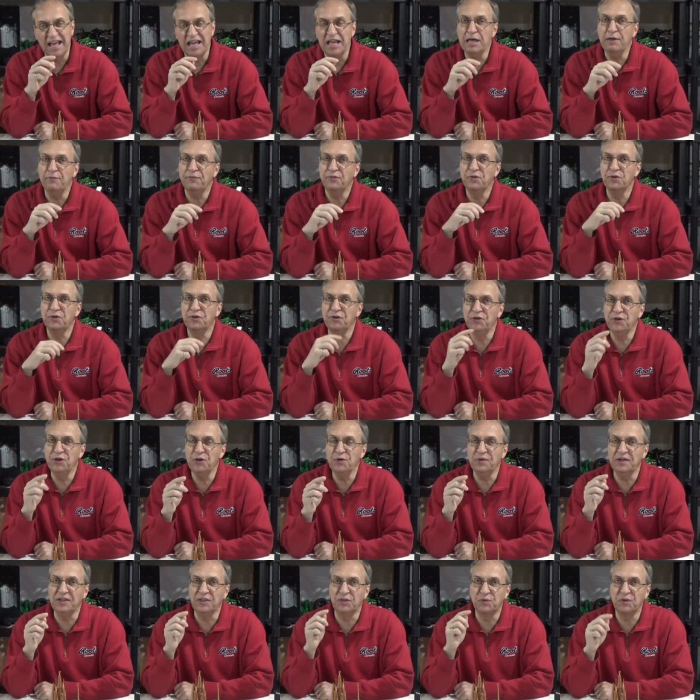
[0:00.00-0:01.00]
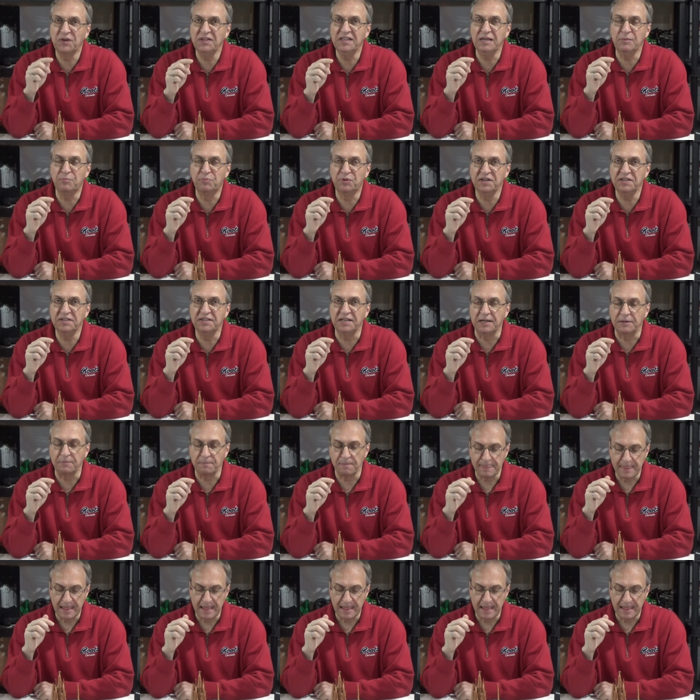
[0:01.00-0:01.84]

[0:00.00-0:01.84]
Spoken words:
If you're new in 3D printing,